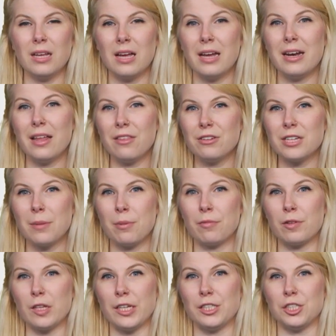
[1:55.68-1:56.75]
Another type of
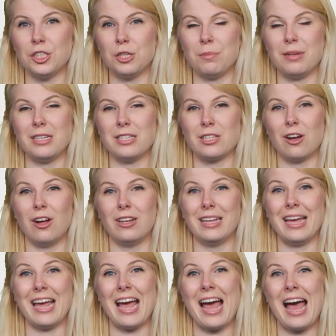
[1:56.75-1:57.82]
relationship is called
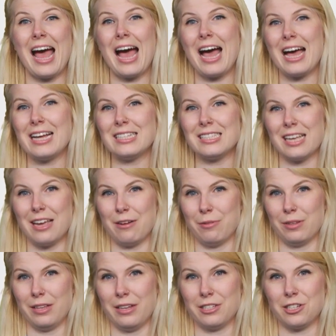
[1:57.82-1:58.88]
a has-a
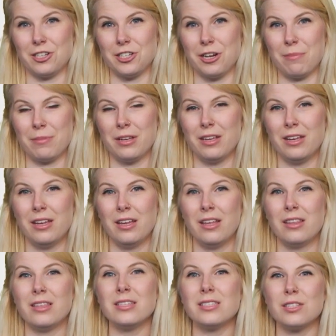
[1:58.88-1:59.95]
relationship.
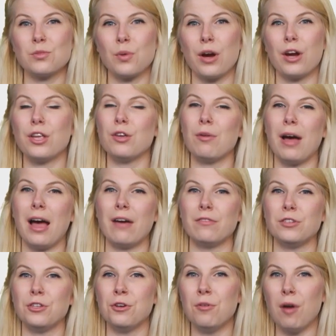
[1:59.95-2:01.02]
This is where you
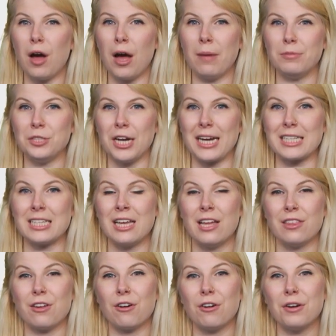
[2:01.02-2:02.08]
have two objects
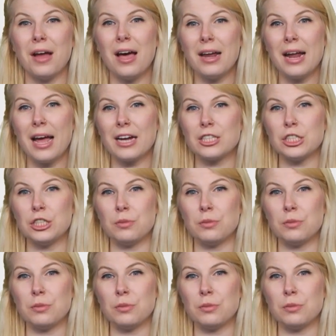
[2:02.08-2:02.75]
that are not actually